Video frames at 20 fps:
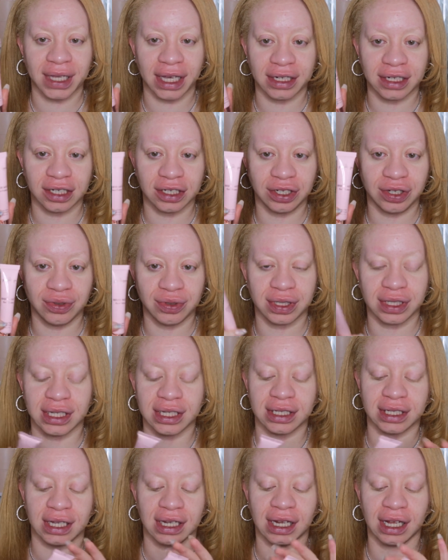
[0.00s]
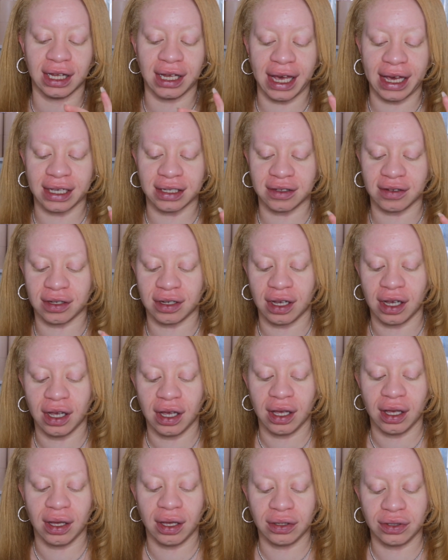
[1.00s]
I did use this in the last
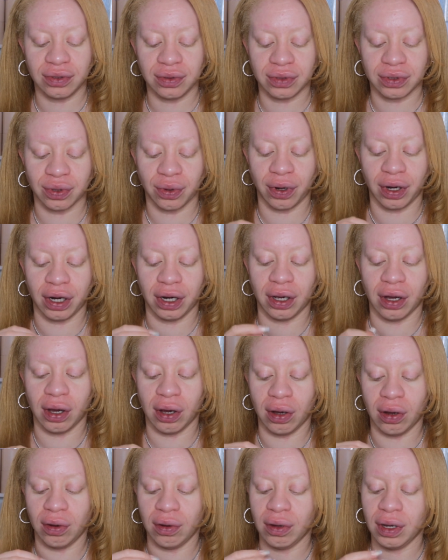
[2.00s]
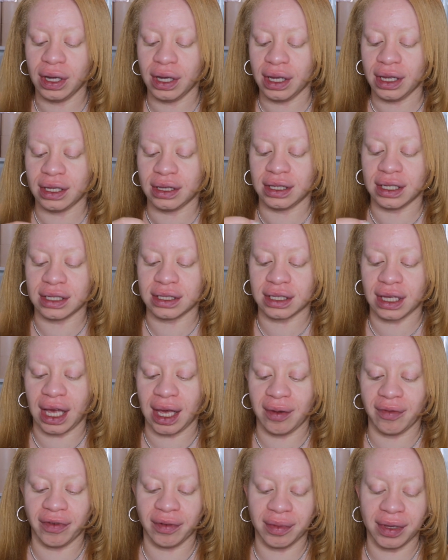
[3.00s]
tutorial. This came from